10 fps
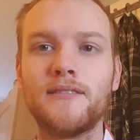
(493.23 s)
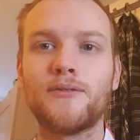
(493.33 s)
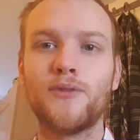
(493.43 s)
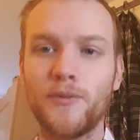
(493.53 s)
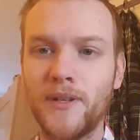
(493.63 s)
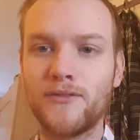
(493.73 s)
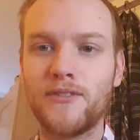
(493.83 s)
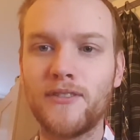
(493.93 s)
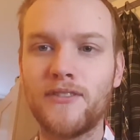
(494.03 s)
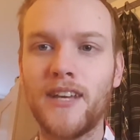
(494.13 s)
So it's going to be
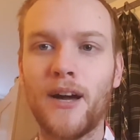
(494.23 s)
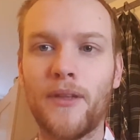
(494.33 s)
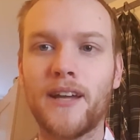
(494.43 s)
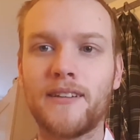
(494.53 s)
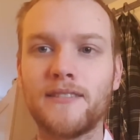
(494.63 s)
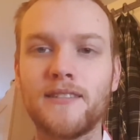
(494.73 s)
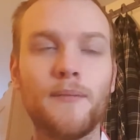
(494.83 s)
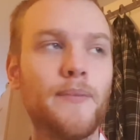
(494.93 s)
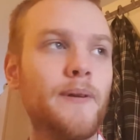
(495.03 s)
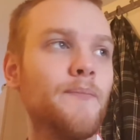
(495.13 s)
interesting to see how that ends up.